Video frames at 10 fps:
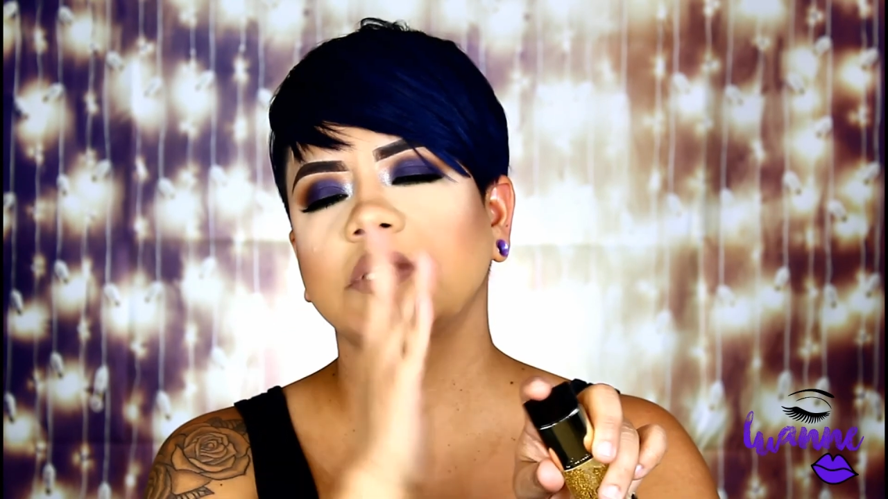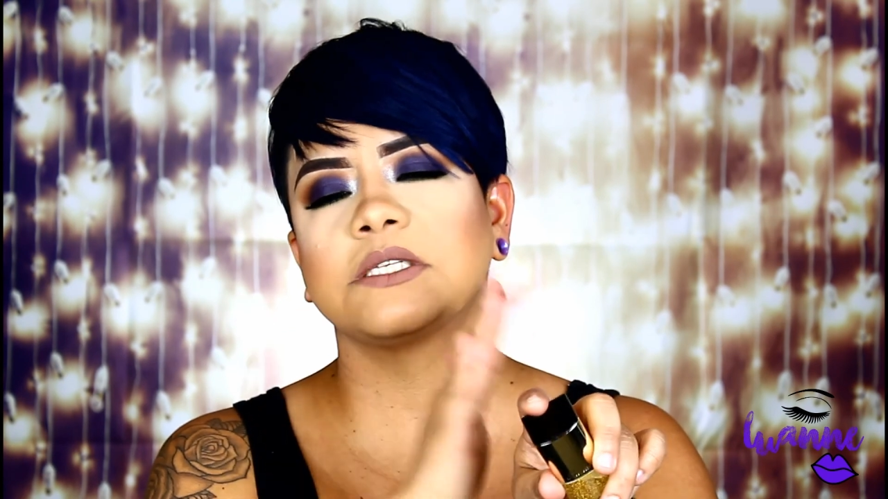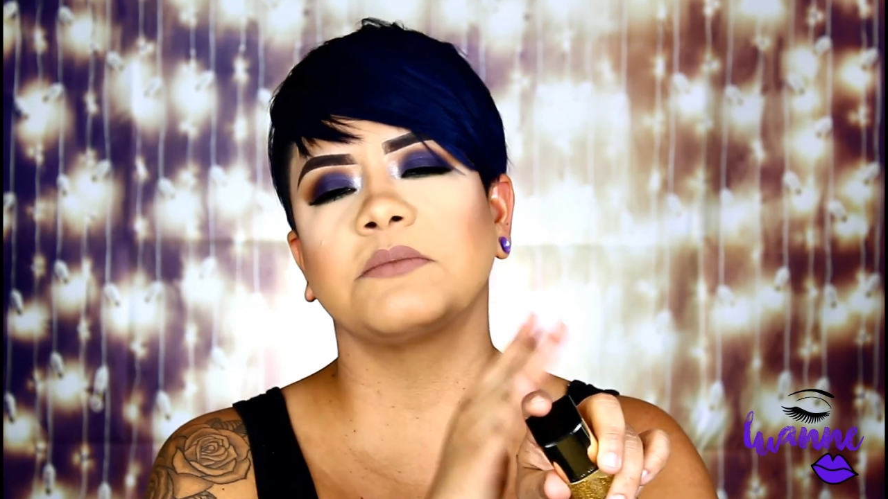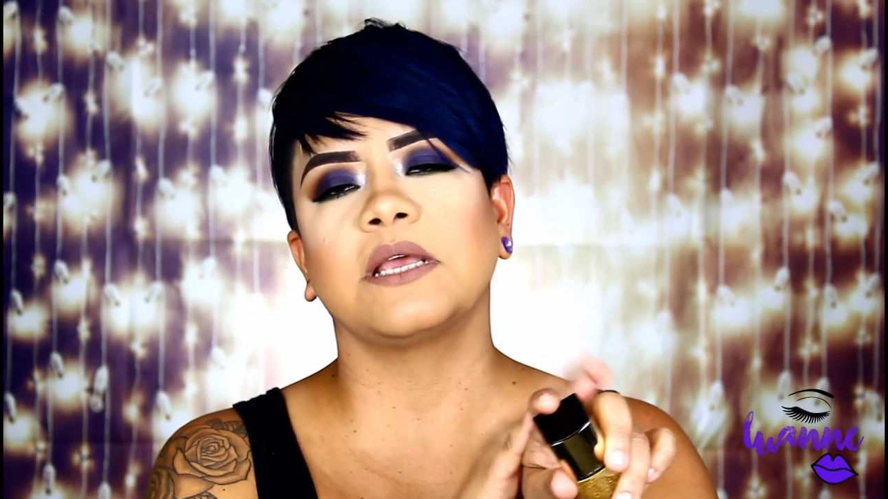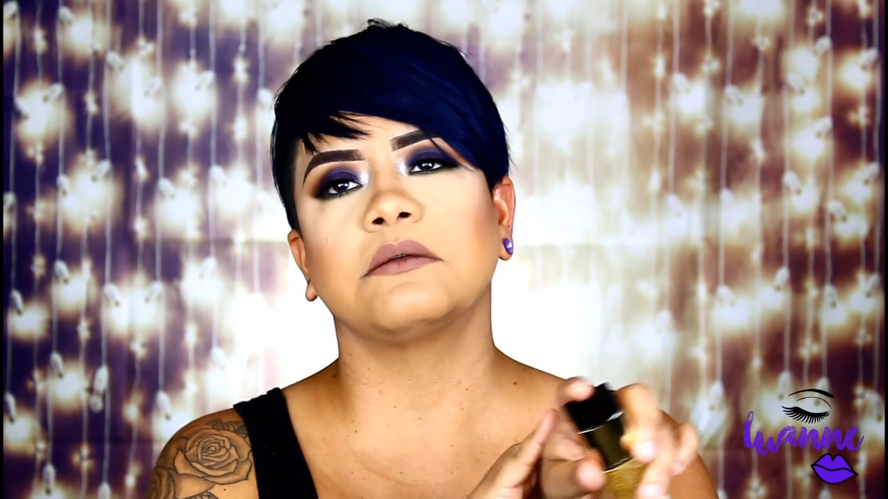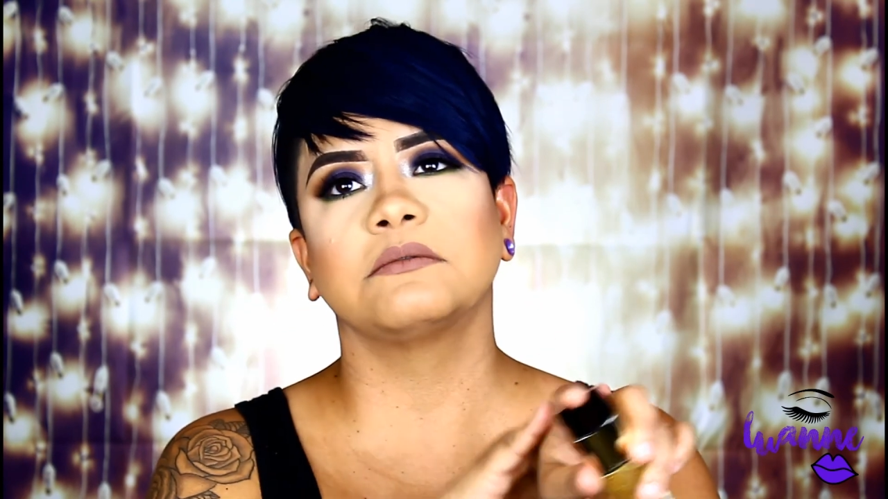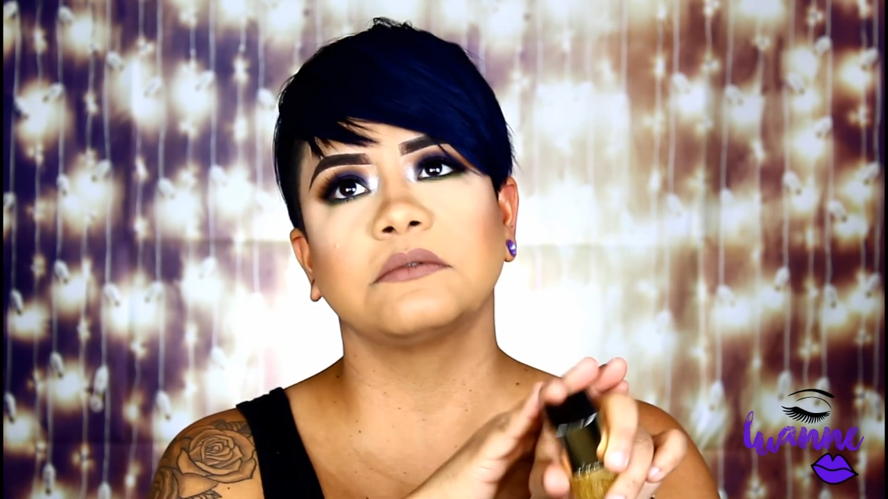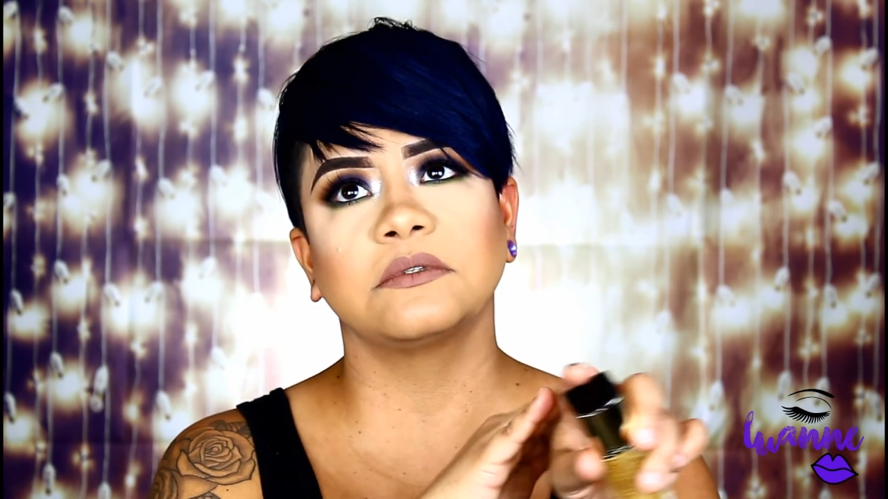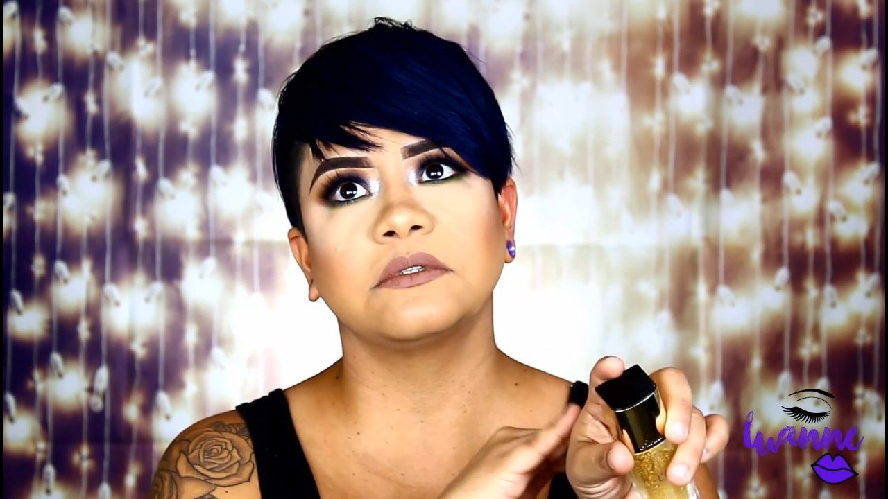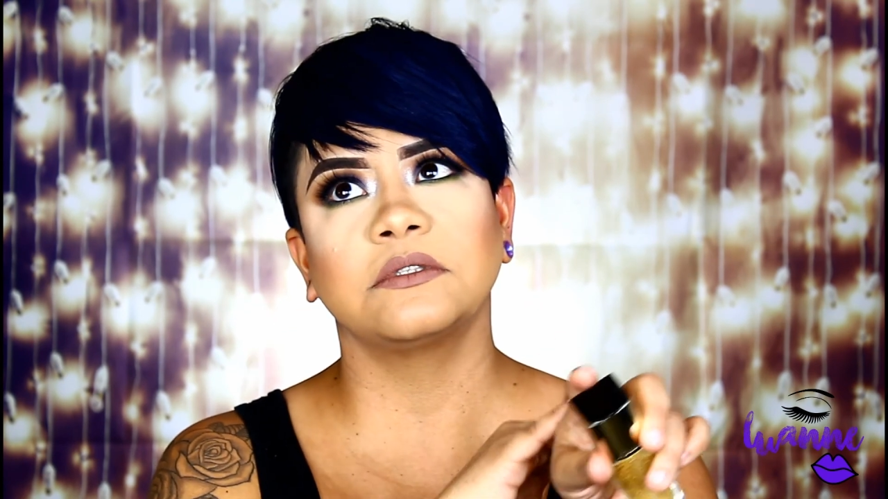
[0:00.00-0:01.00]
the smell,
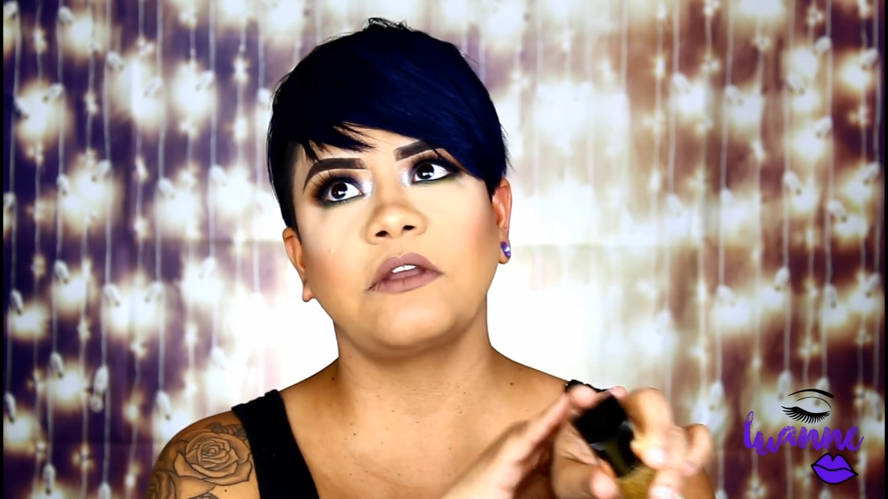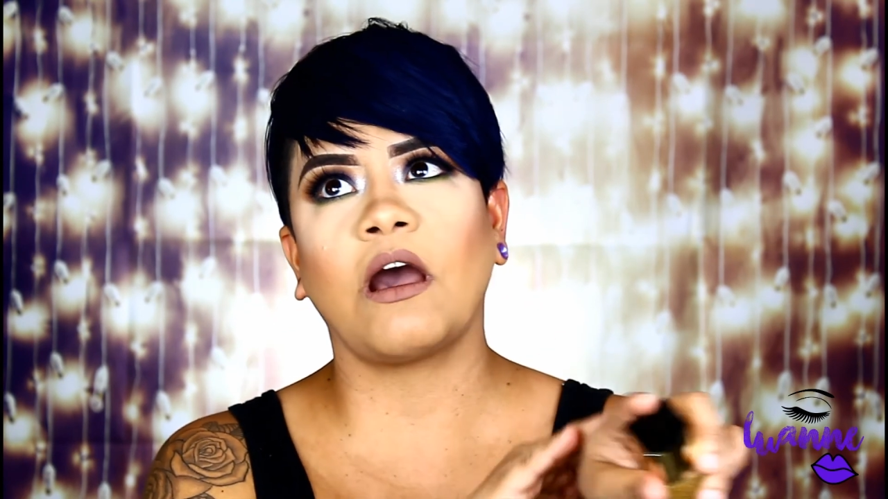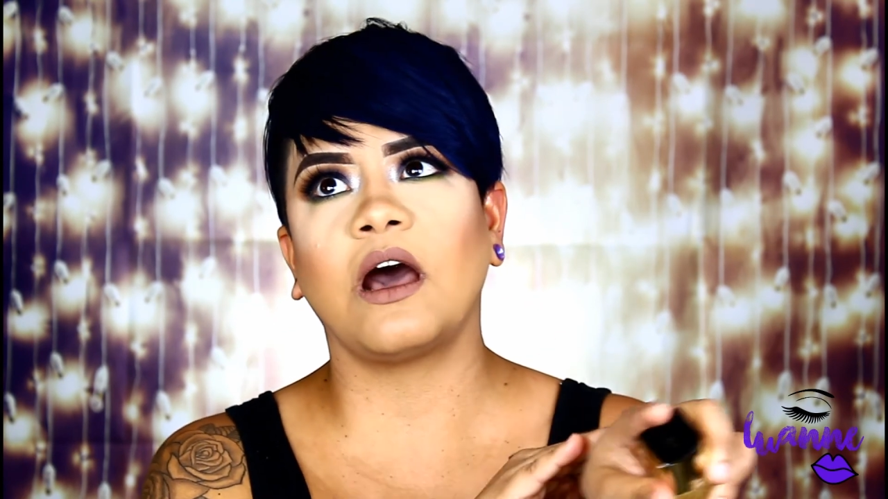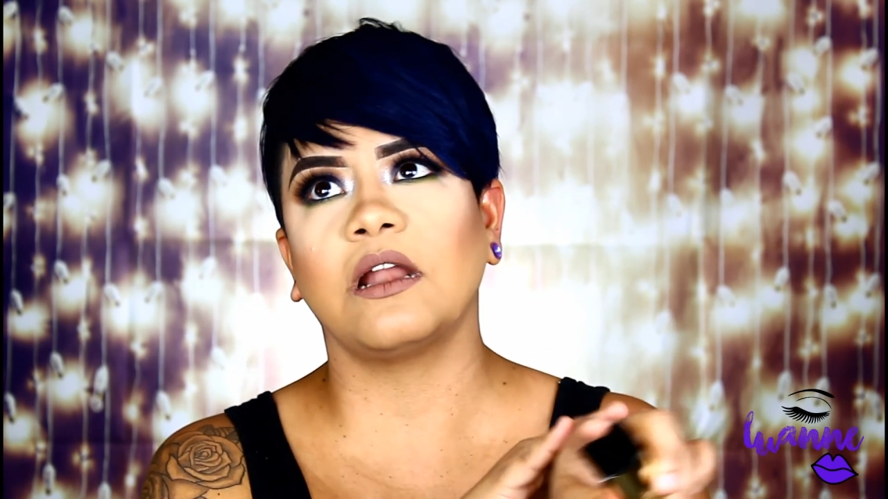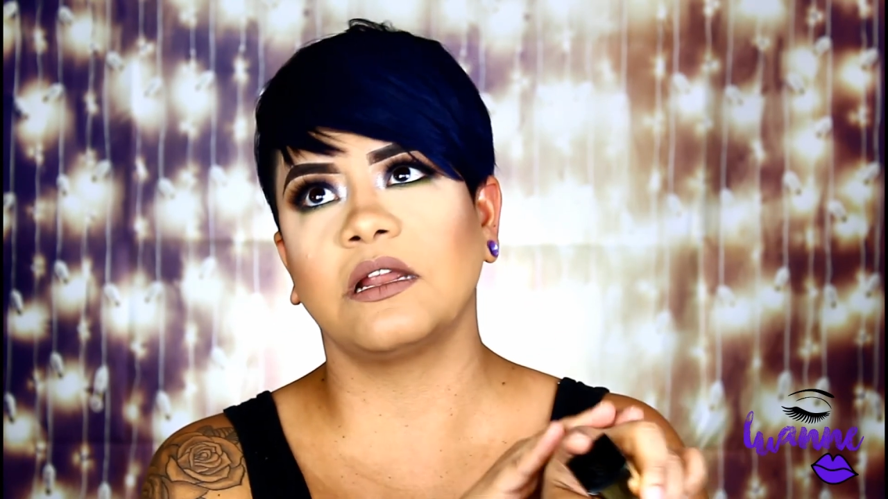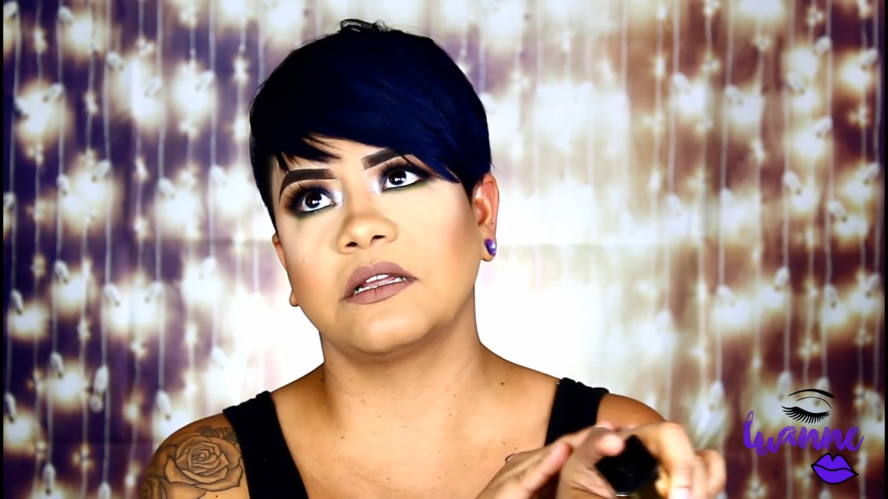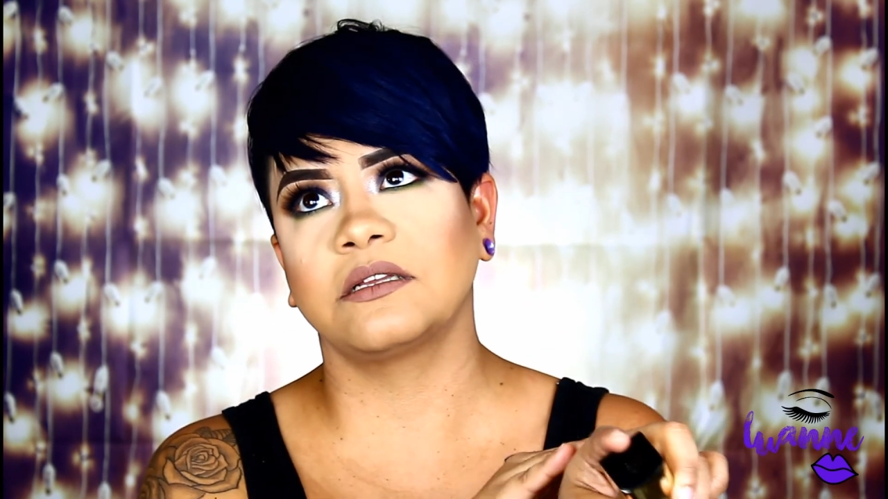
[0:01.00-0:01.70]
God,